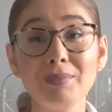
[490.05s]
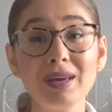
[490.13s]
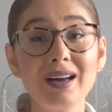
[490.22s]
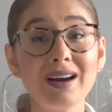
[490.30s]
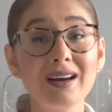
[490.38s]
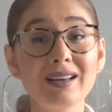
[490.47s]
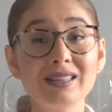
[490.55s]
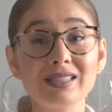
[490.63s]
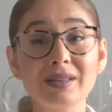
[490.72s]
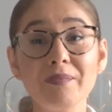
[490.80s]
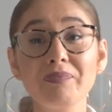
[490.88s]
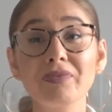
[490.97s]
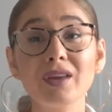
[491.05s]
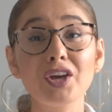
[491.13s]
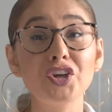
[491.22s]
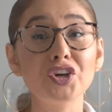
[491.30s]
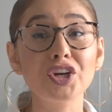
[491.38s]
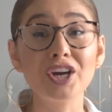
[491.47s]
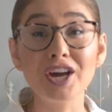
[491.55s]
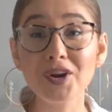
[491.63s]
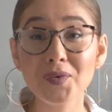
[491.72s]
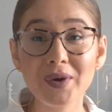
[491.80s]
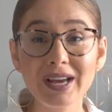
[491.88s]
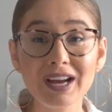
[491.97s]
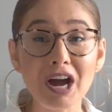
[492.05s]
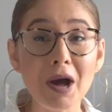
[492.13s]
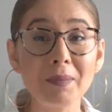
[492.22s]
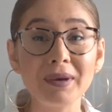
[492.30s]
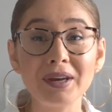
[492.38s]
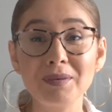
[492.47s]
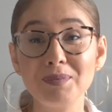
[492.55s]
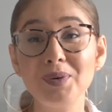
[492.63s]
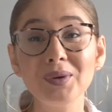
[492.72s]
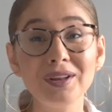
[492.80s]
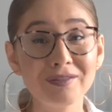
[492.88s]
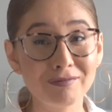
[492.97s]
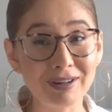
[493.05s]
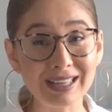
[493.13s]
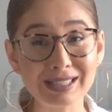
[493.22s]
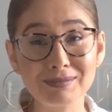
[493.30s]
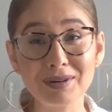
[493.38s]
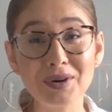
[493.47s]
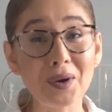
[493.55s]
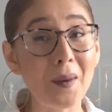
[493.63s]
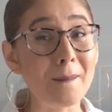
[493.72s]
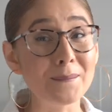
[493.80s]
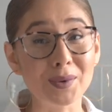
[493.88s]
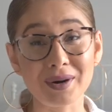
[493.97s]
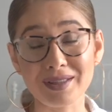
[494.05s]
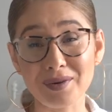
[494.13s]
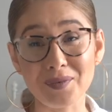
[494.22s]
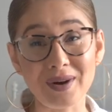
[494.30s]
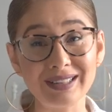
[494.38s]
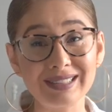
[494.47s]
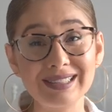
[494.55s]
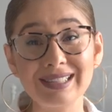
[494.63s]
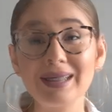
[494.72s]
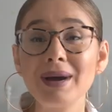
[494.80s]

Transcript: because you're gonna wake up in a pool of breast milk more than once.